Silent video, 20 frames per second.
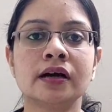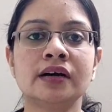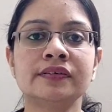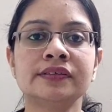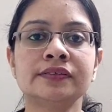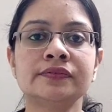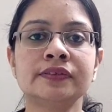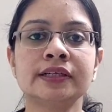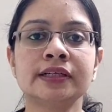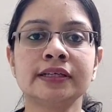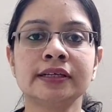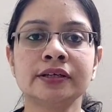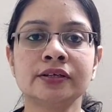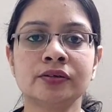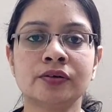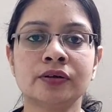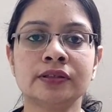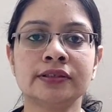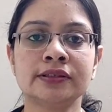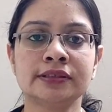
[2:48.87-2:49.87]
After filling
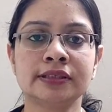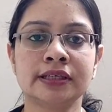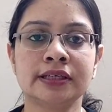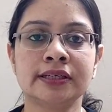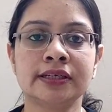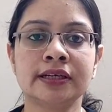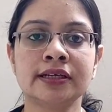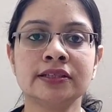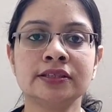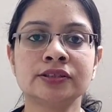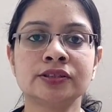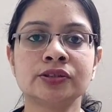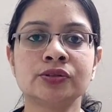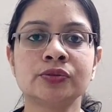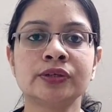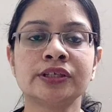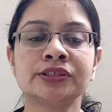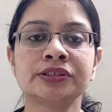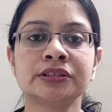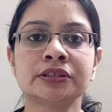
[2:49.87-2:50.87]
in all the details,
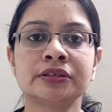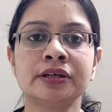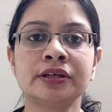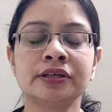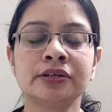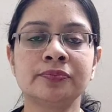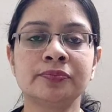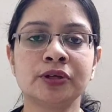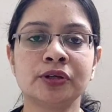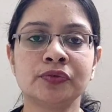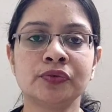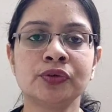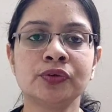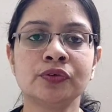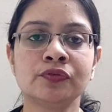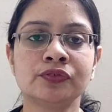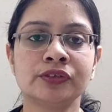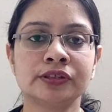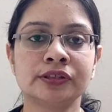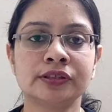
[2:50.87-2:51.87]
you can generate a
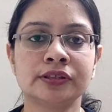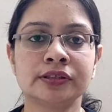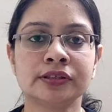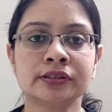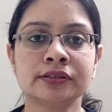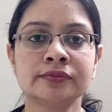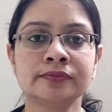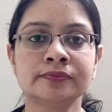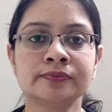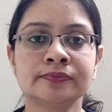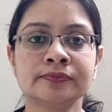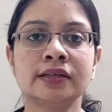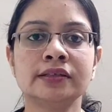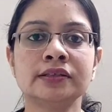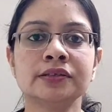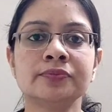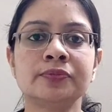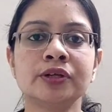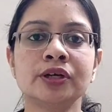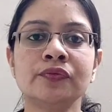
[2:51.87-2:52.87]
preview of the return.
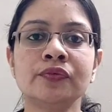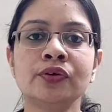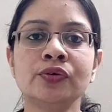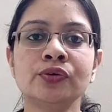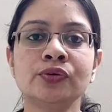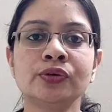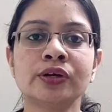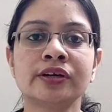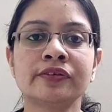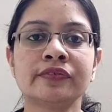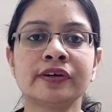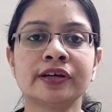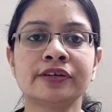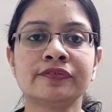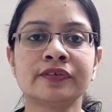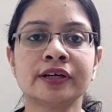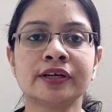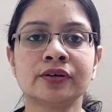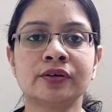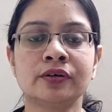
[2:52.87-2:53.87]
In the preview, you can
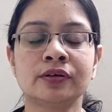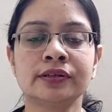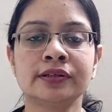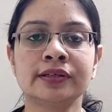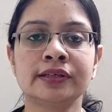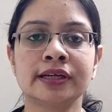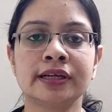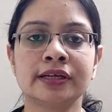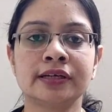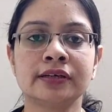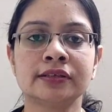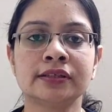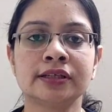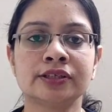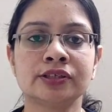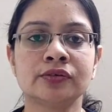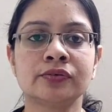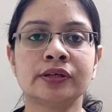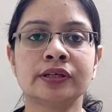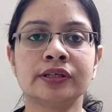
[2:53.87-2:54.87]
verify all the data
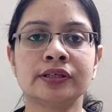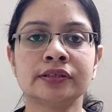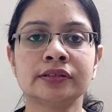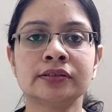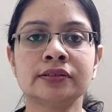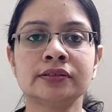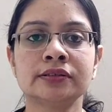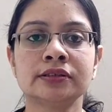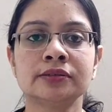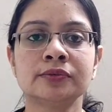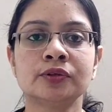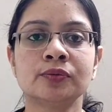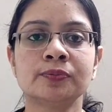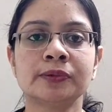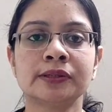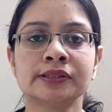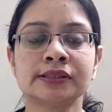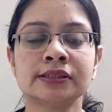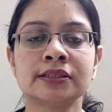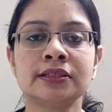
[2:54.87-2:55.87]
that you have entered,
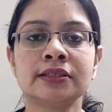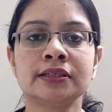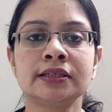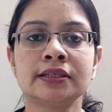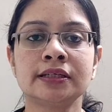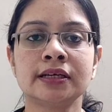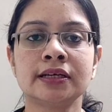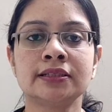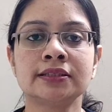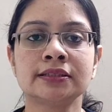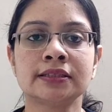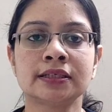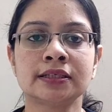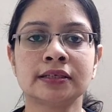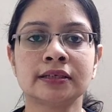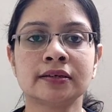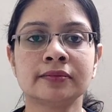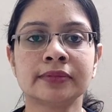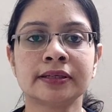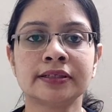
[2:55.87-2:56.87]
your personal details,
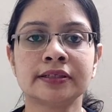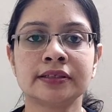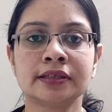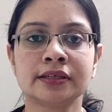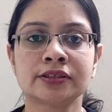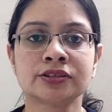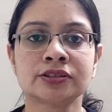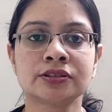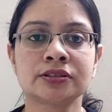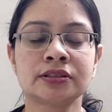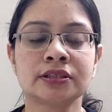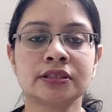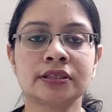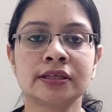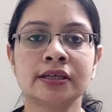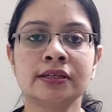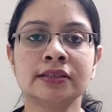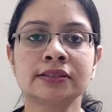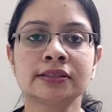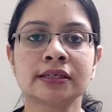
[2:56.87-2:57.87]
income and deduction
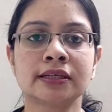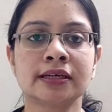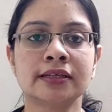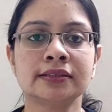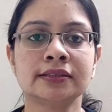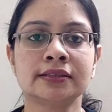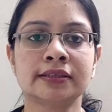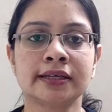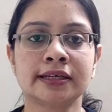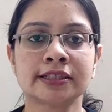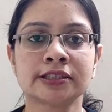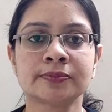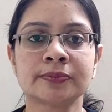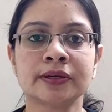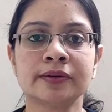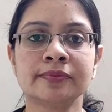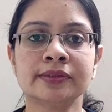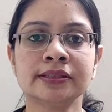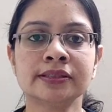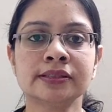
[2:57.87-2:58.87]
details, and the tax
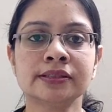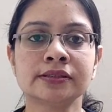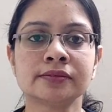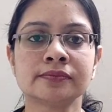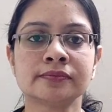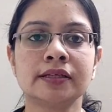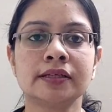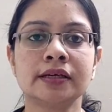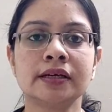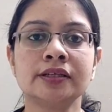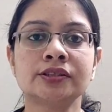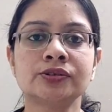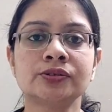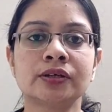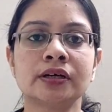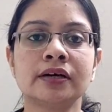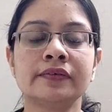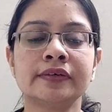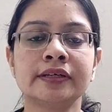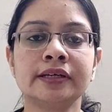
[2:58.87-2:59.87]
payments. In case
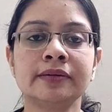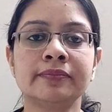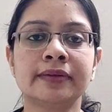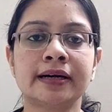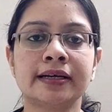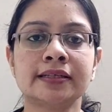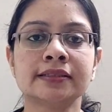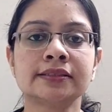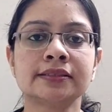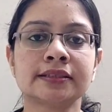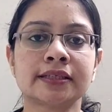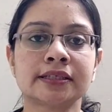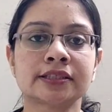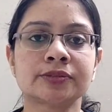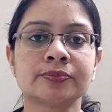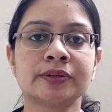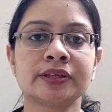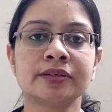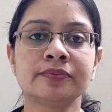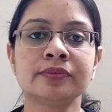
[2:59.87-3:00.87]
you have any balance
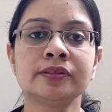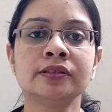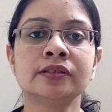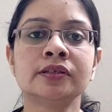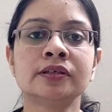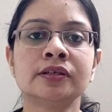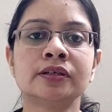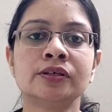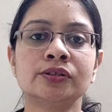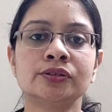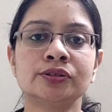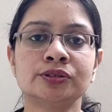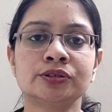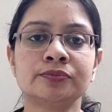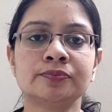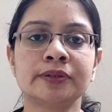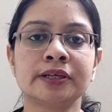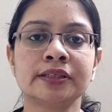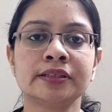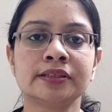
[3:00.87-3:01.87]
tax payable, you
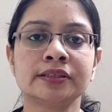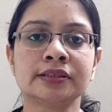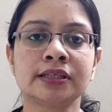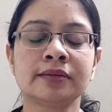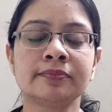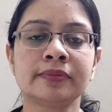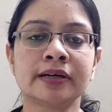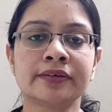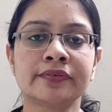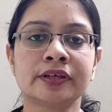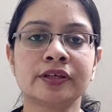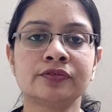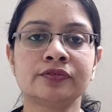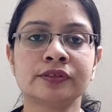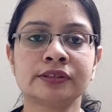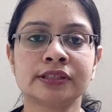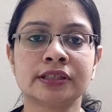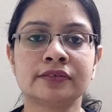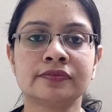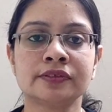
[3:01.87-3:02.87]
should pay the same by way
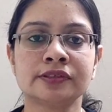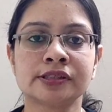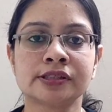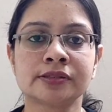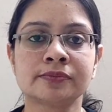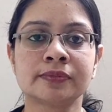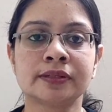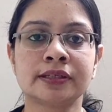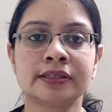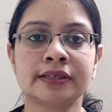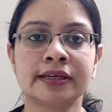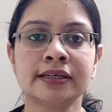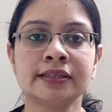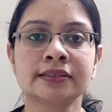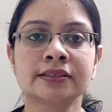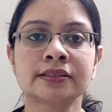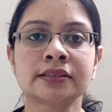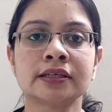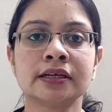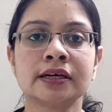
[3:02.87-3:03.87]
of a self-assessment
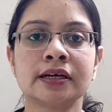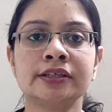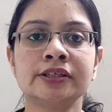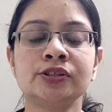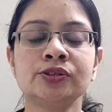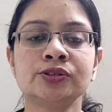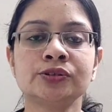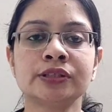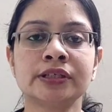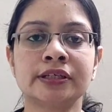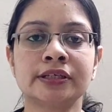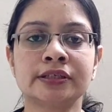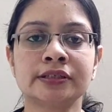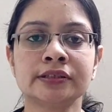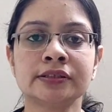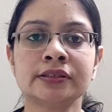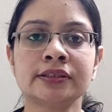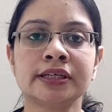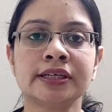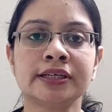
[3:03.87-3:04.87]
tax, and you should
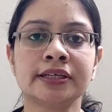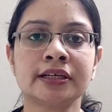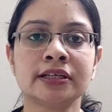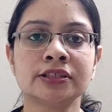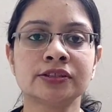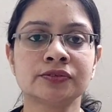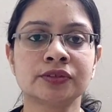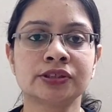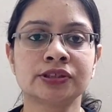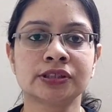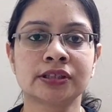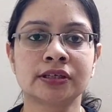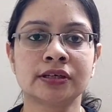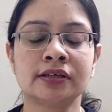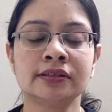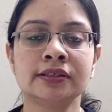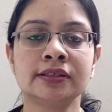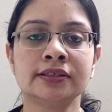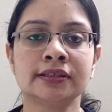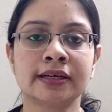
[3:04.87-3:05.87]
enter the details of the
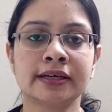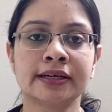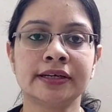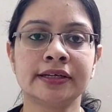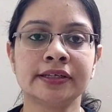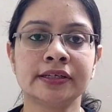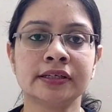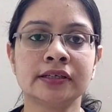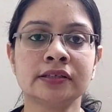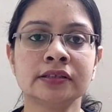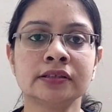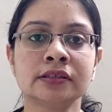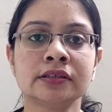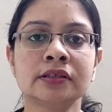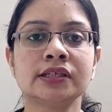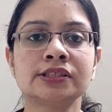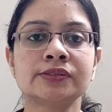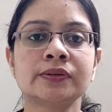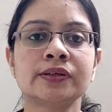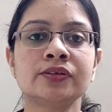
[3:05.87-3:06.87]
challan in the I T R.
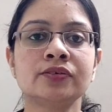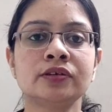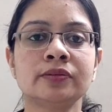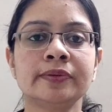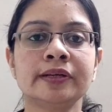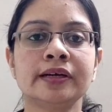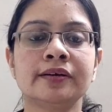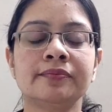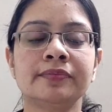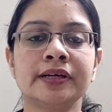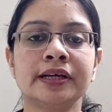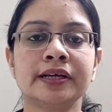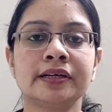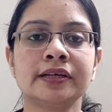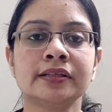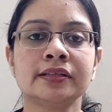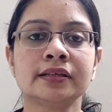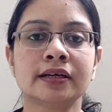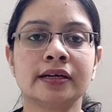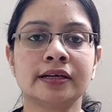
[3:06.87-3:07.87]
This way, you will be
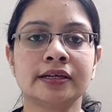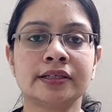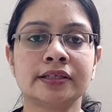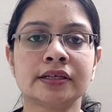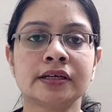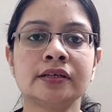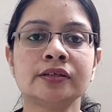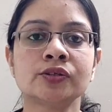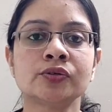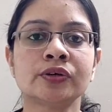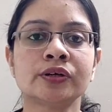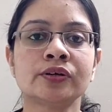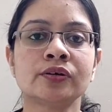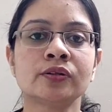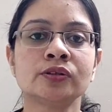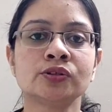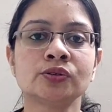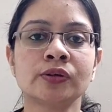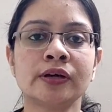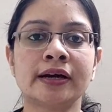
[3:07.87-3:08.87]
updating the I T R. You can
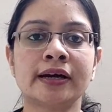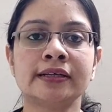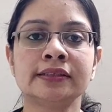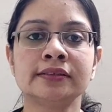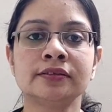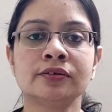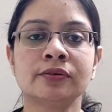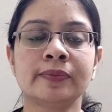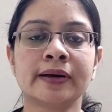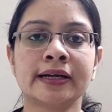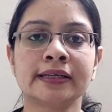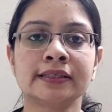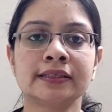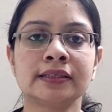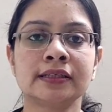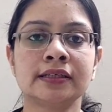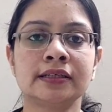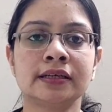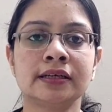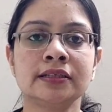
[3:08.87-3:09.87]
also add the
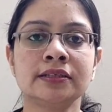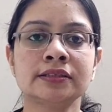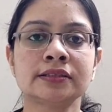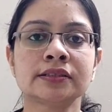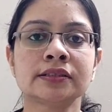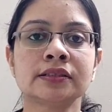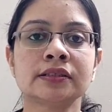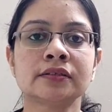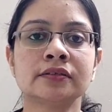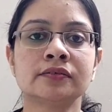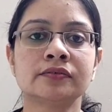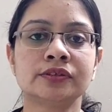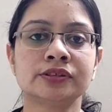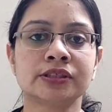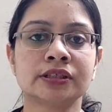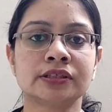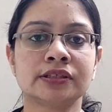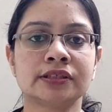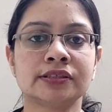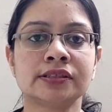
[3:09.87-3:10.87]
bank details,
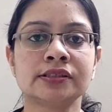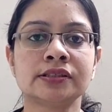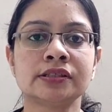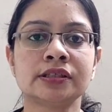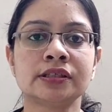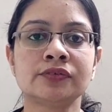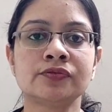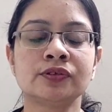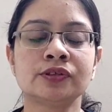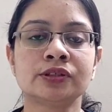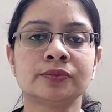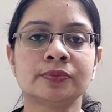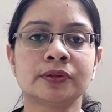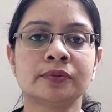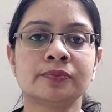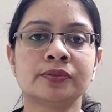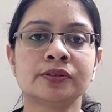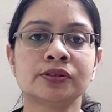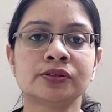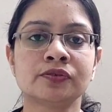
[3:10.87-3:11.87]
which are necessary for the
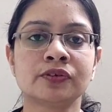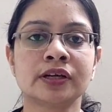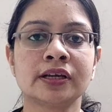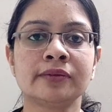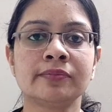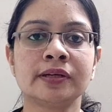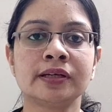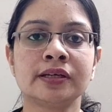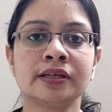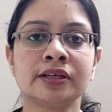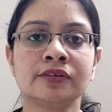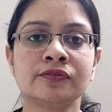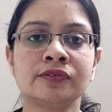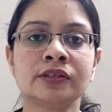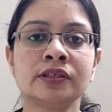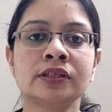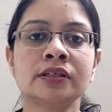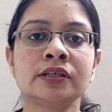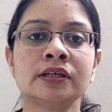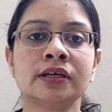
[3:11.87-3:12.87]
purpose of claiming
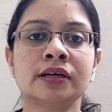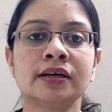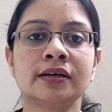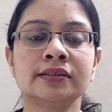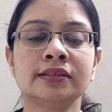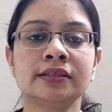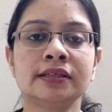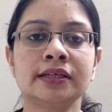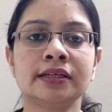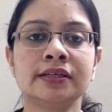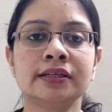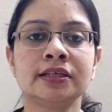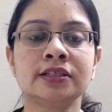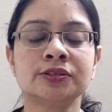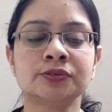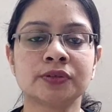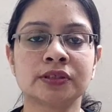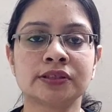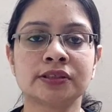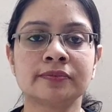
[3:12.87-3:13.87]
refund, and the
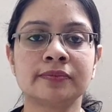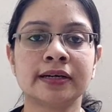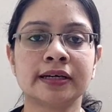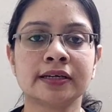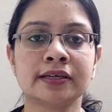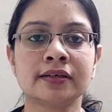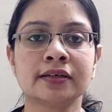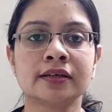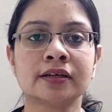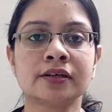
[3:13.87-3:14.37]
details of other bank